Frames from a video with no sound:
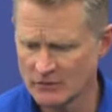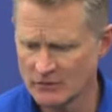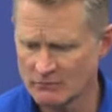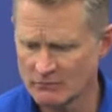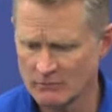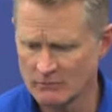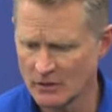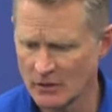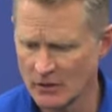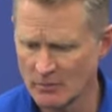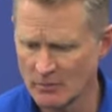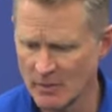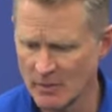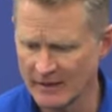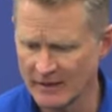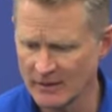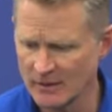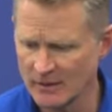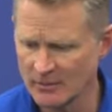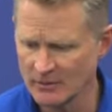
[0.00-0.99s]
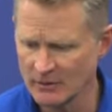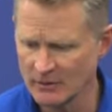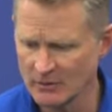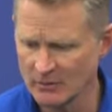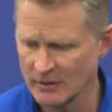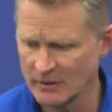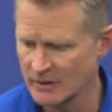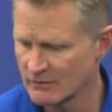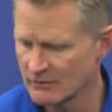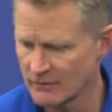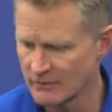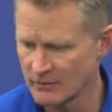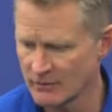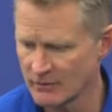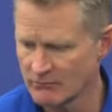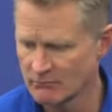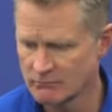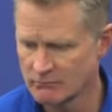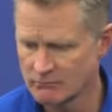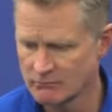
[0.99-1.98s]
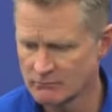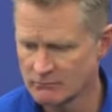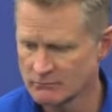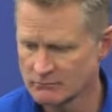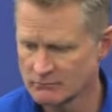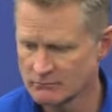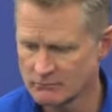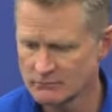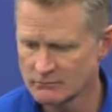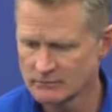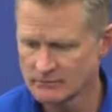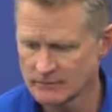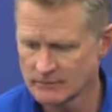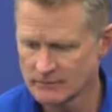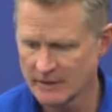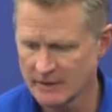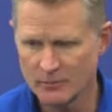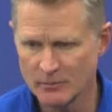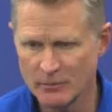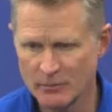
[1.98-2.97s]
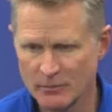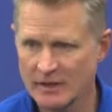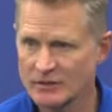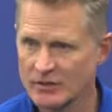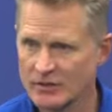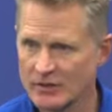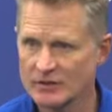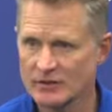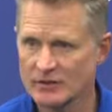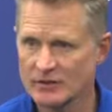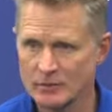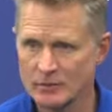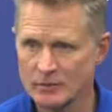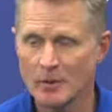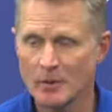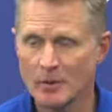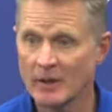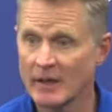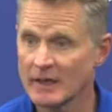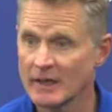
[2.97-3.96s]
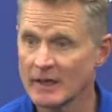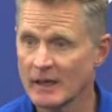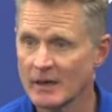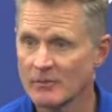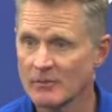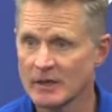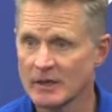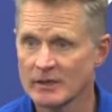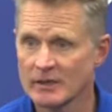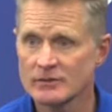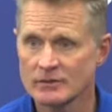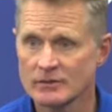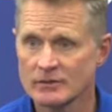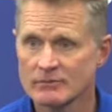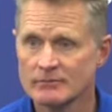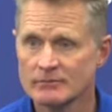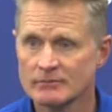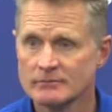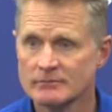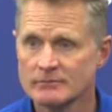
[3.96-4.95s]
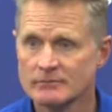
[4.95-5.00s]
Just, you know, banged up a little bit from the NBA season. He's been playing a lot of minutes.